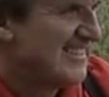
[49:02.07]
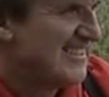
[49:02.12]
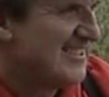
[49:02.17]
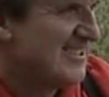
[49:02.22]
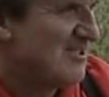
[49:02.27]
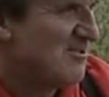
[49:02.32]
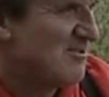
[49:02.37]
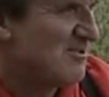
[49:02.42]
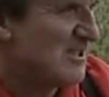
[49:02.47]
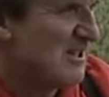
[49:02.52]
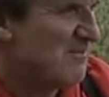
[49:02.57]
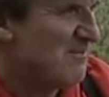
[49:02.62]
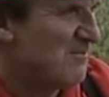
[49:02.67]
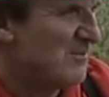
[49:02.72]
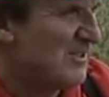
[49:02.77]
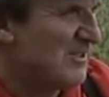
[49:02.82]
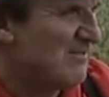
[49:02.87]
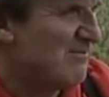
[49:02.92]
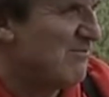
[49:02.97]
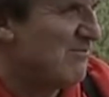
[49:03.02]
Still
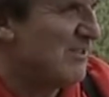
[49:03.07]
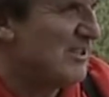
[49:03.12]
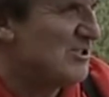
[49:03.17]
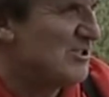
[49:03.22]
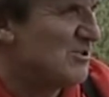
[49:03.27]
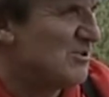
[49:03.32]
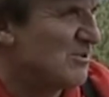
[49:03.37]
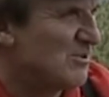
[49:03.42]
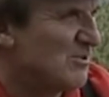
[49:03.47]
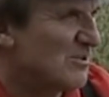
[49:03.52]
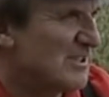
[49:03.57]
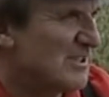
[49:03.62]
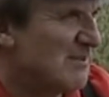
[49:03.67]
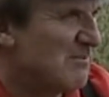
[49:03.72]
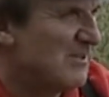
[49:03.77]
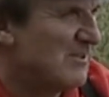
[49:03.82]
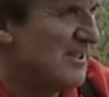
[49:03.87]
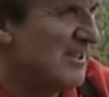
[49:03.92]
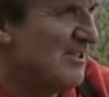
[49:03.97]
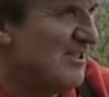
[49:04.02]
something visual,
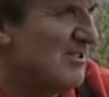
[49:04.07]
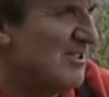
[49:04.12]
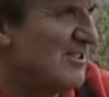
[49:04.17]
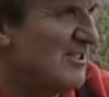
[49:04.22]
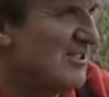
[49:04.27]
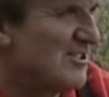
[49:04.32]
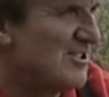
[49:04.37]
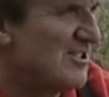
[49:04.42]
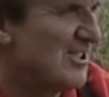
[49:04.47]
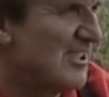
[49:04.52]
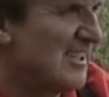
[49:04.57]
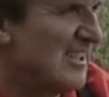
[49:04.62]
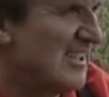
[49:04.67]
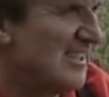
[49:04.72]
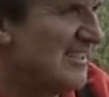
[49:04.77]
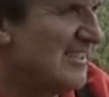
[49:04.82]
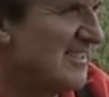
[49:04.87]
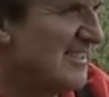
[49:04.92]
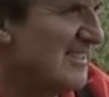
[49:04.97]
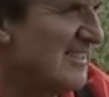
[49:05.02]
something that you can see,
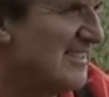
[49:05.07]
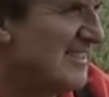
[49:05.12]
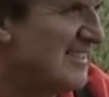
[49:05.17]
and